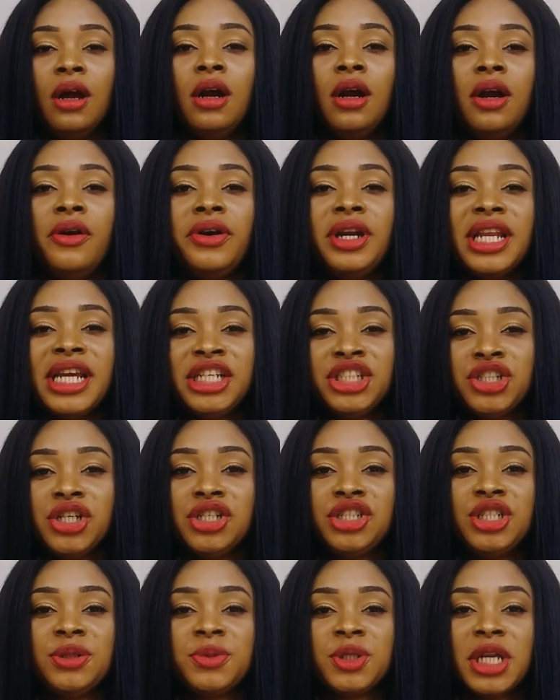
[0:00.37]

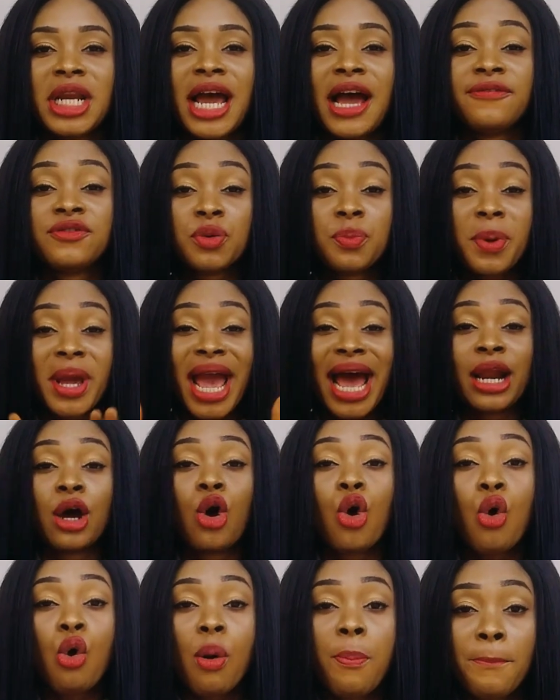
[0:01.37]
relationships don't have to be an
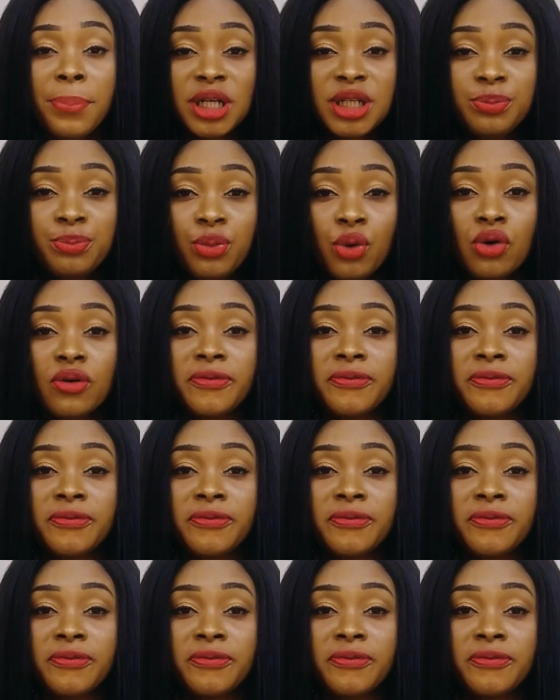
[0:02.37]
open book